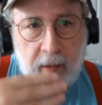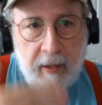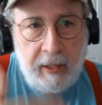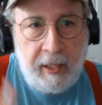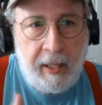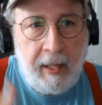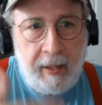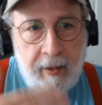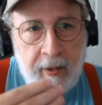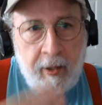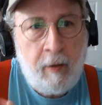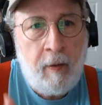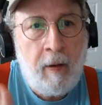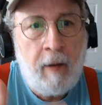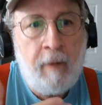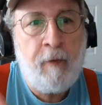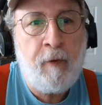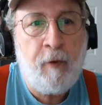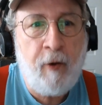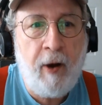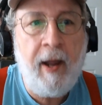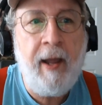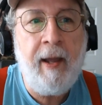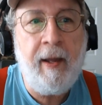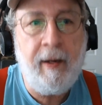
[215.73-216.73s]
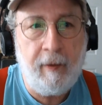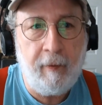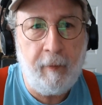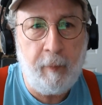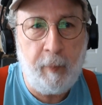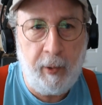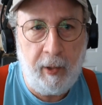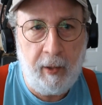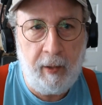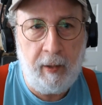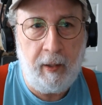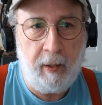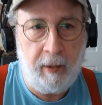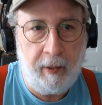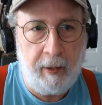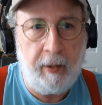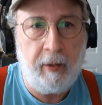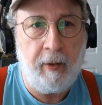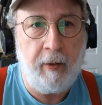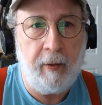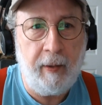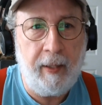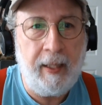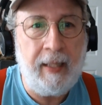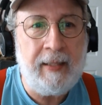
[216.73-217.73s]
they're afraid of being a
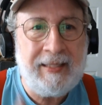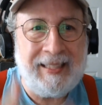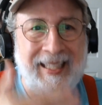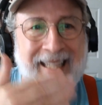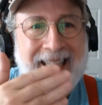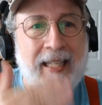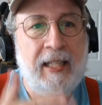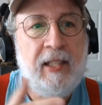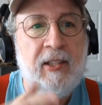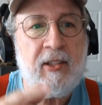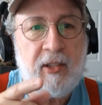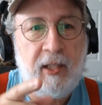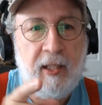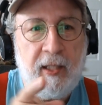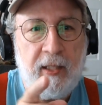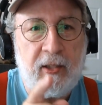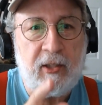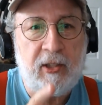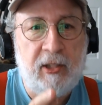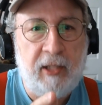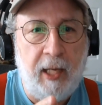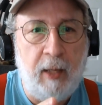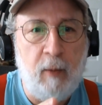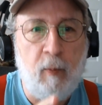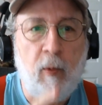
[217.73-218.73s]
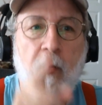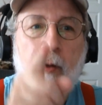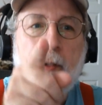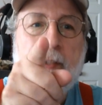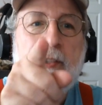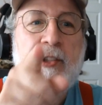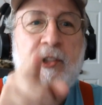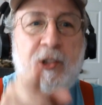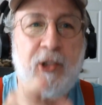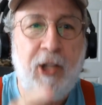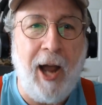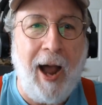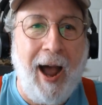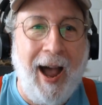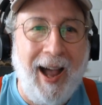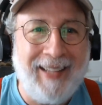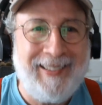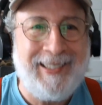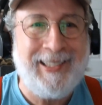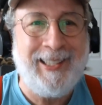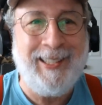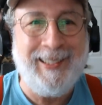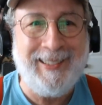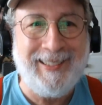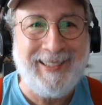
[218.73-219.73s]
leader. It's easy to say, well, it's
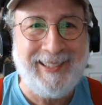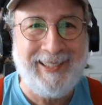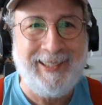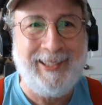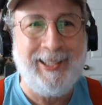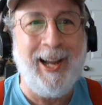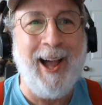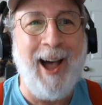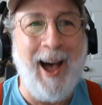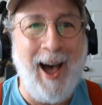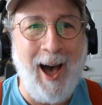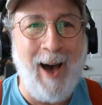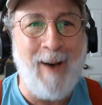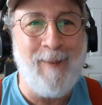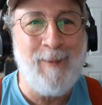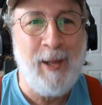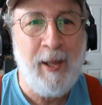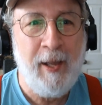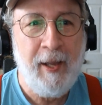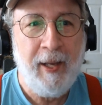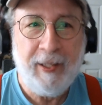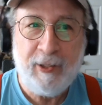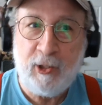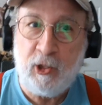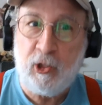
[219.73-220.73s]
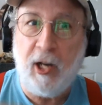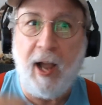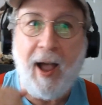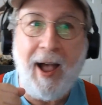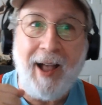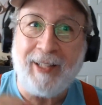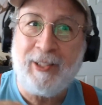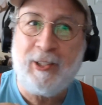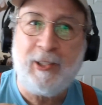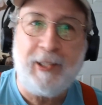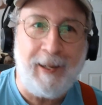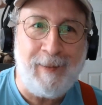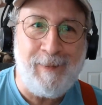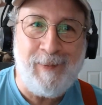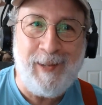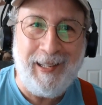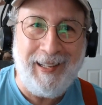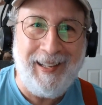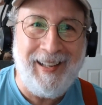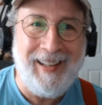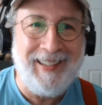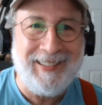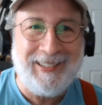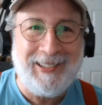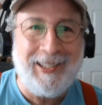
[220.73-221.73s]
Josh's job. Josh should
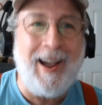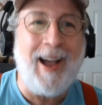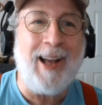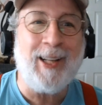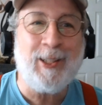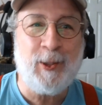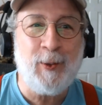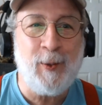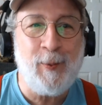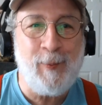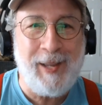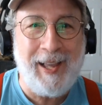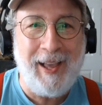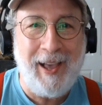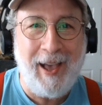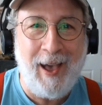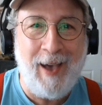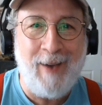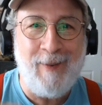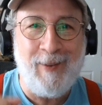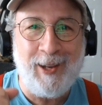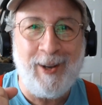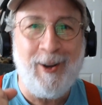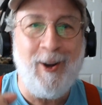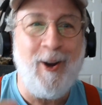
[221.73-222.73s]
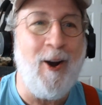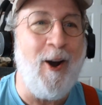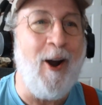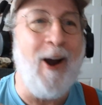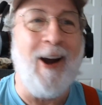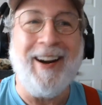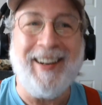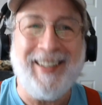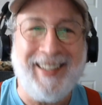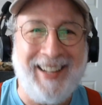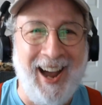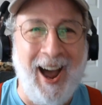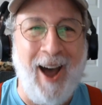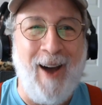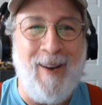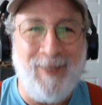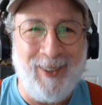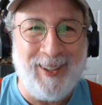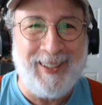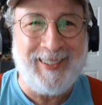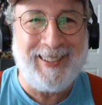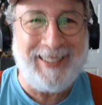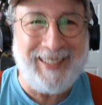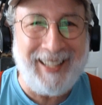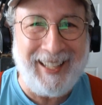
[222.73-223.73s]
be having a hard
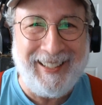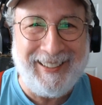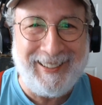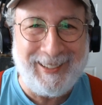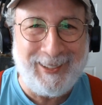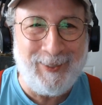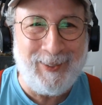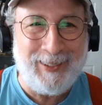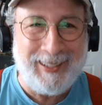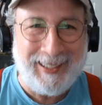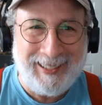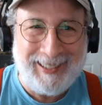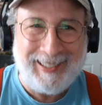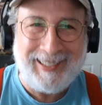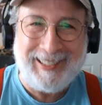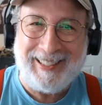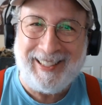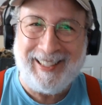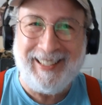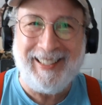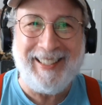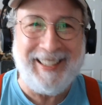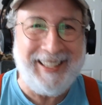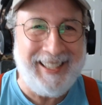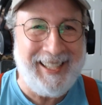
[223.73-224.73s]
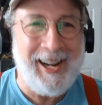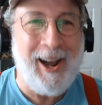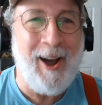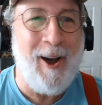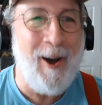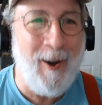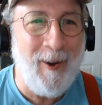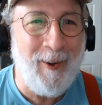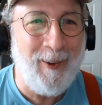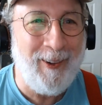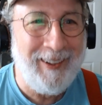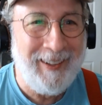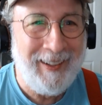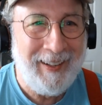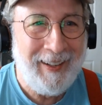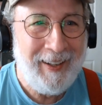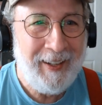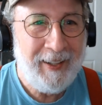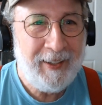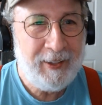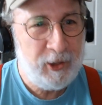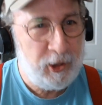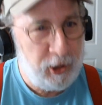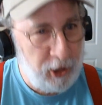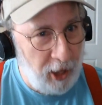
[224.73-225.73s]
conversation with the CEO.
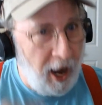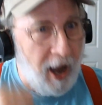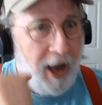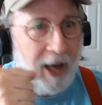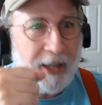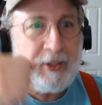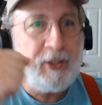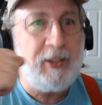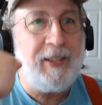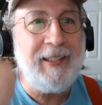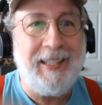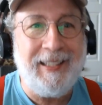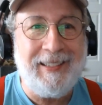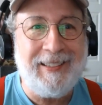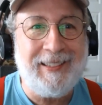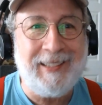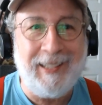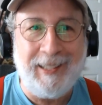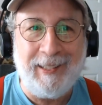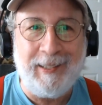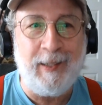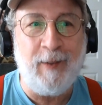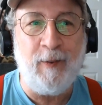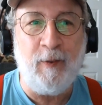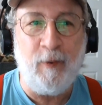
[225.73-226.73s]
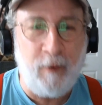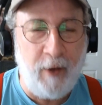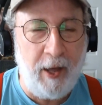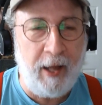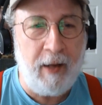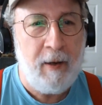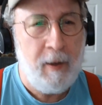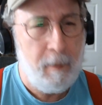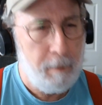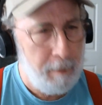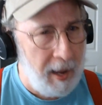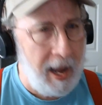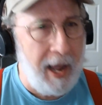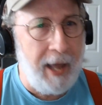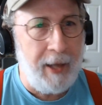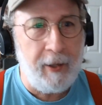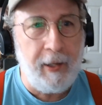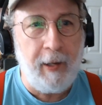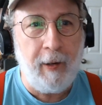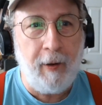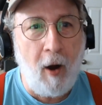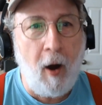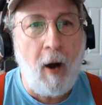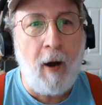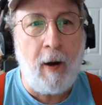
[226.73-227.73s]
Josh needs to defend. Man,
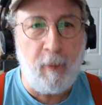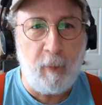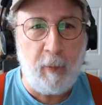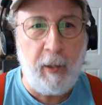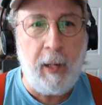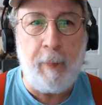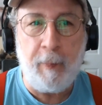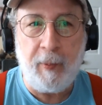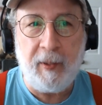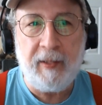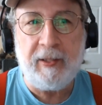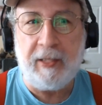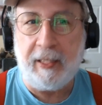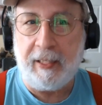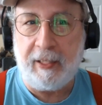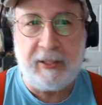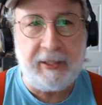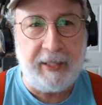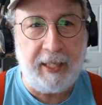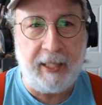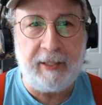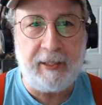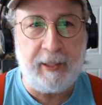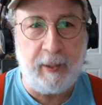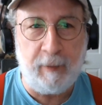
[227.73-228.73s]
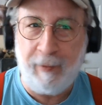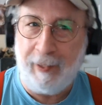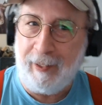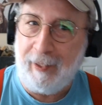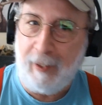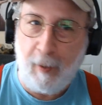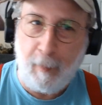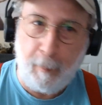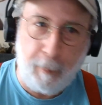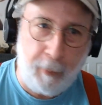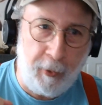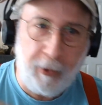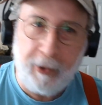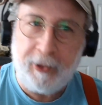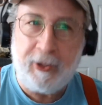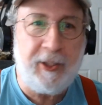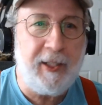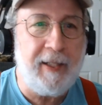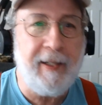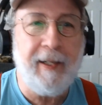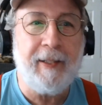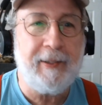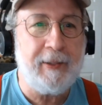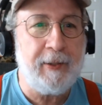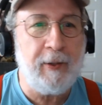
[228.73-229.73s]
our whip is excessive and they're pushing
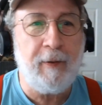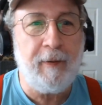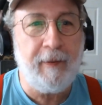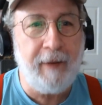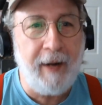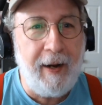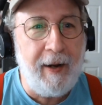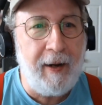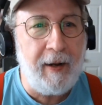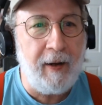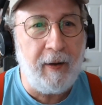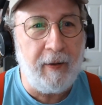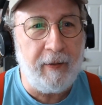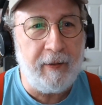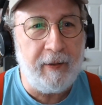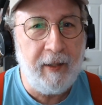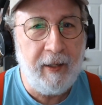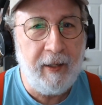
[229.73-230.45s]
us around.